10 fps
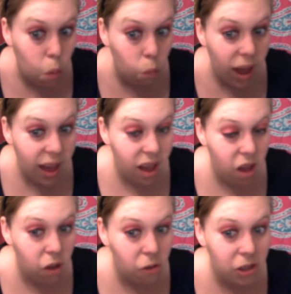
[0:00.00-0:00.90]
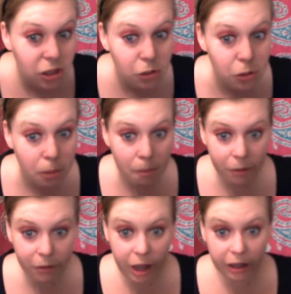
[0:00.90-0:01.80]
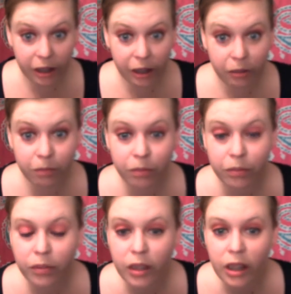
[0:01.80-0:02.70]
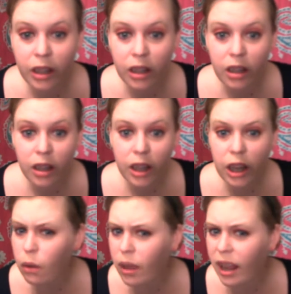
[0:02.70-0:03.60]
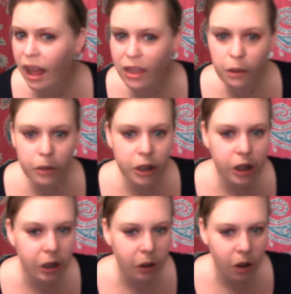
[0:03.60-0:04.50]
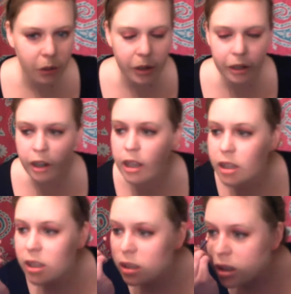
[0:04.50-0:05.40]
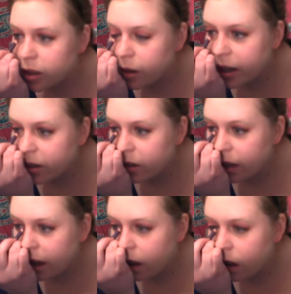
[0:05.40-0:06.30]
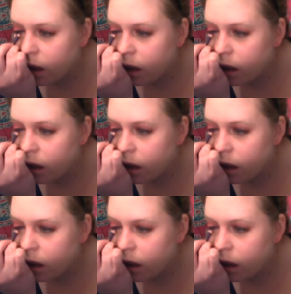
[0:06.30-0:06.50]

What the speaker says: Wow, huge pop of color. You know what? I think we should go all the way across. Let's go ahead and do that.